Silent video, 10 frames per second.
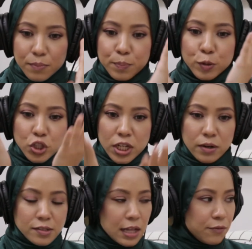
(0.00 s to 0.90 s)
pushing
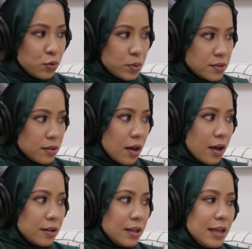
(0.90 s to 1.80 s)
yourself towards
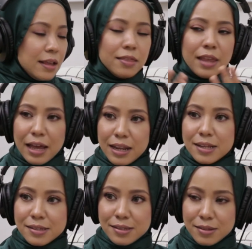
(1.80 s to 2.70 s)
God. That
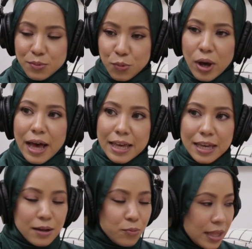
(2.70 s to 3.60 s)
is what
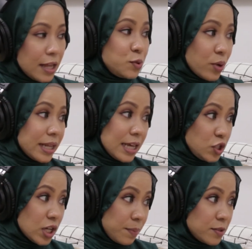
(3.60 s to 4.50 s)

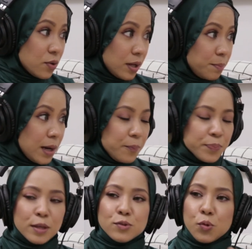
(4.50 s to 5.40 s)
hijab is all about.
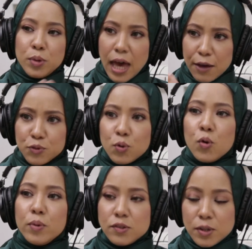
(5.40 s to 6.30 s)
So we have to
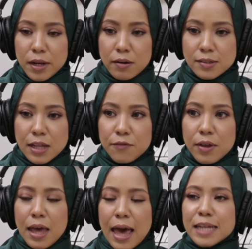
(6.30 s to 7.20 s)
always remind ourselves.
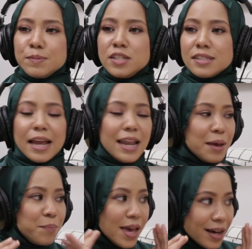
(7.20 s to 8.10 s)
As much as I like
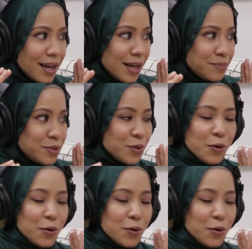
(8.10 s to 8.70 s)
makeups,